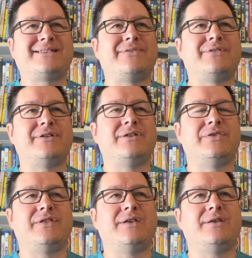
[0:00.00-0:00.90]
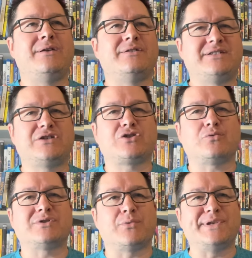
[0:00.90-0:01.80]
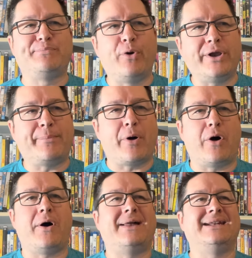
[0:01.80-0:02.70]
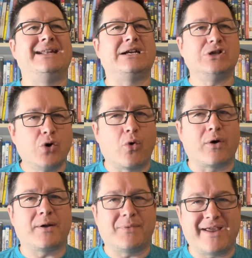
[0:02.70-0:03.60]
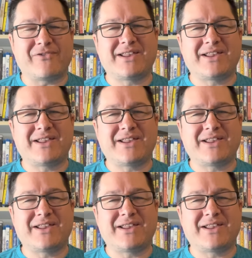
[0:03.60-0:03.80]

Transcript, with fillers: and the the sister was always put upon and ignored and whatever.